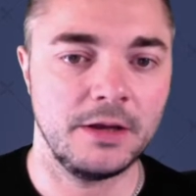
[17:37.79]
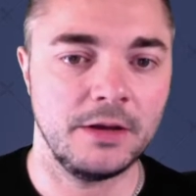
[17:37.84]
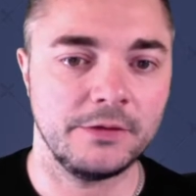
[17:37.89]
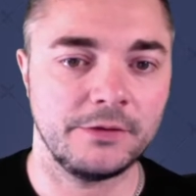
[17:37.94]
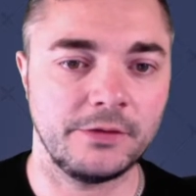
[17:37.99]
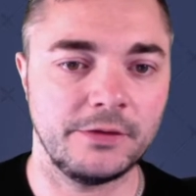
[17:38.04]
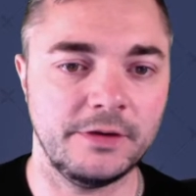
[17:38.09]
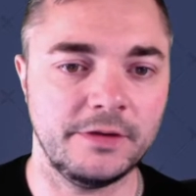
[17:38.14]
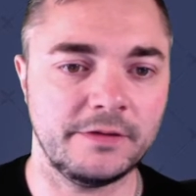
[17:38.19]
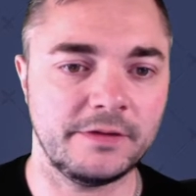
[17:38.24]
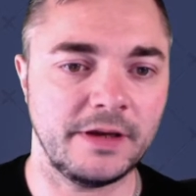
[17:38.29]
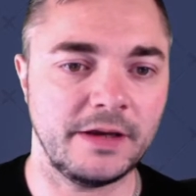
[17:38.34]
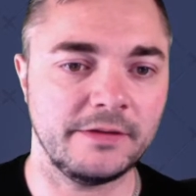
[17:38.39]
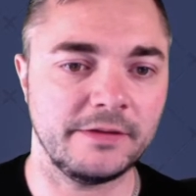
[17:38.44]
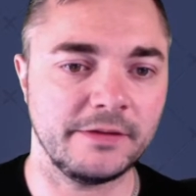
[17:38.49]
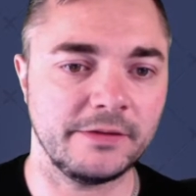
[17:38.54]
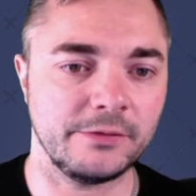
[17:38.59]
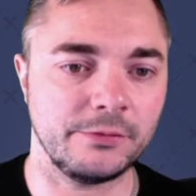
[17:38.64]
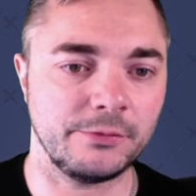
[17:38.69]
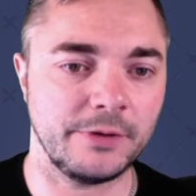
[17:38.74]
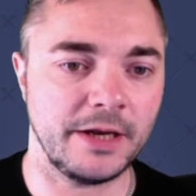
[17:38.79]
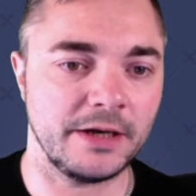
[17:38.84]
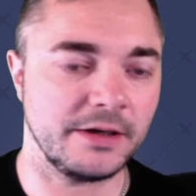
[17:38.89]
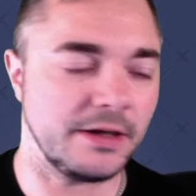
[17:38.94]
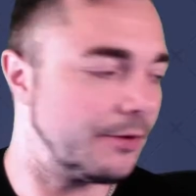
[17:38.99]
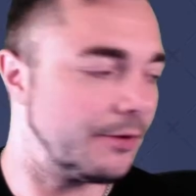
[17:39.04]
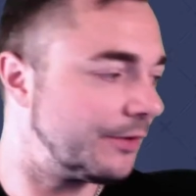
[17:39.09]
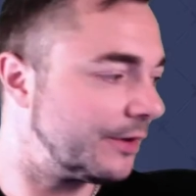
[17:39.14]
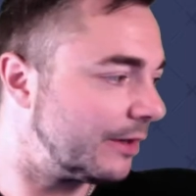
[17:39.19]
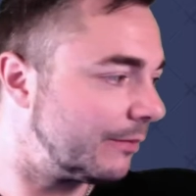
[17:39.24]
So this takes us to rare
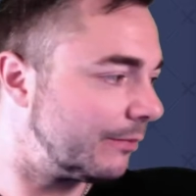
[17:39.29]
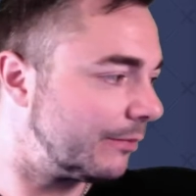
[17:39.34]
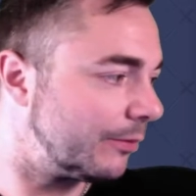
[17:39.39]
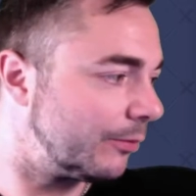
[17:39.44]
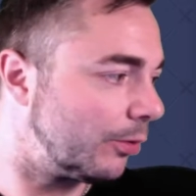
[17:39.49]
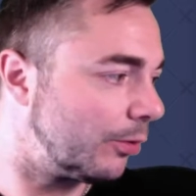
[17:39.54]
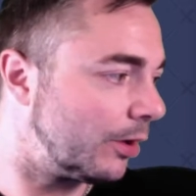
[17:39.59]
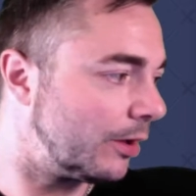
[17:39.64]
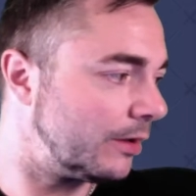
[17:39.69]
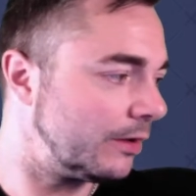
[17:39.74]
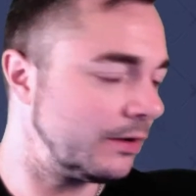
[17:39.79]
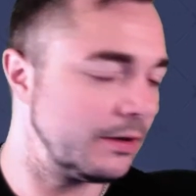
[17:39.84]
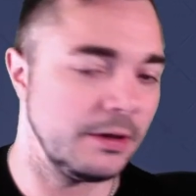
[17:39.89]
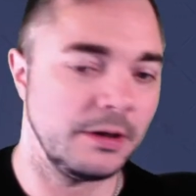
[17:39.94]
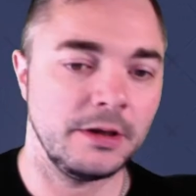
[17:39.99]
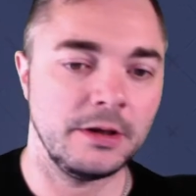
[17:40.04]
encounter number 1,